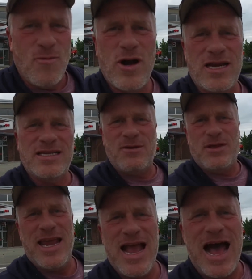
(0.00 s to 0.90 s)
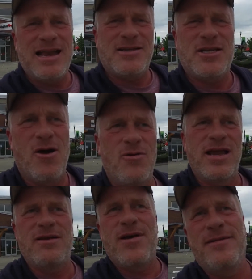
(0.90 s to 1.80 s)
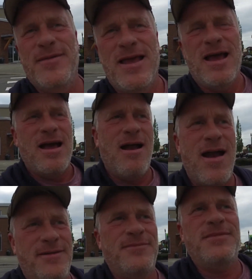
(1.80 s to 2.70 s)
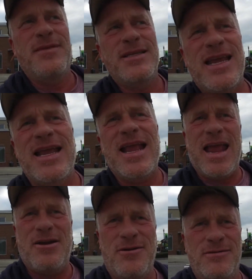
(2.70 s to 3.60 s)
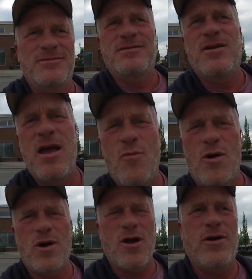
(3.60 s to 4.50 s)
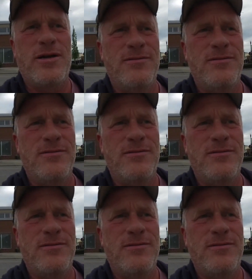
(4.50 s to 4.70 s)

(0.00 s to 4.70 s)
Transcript: We're going to see what they got. So anyway, all right. Let's take a gander at where we're going.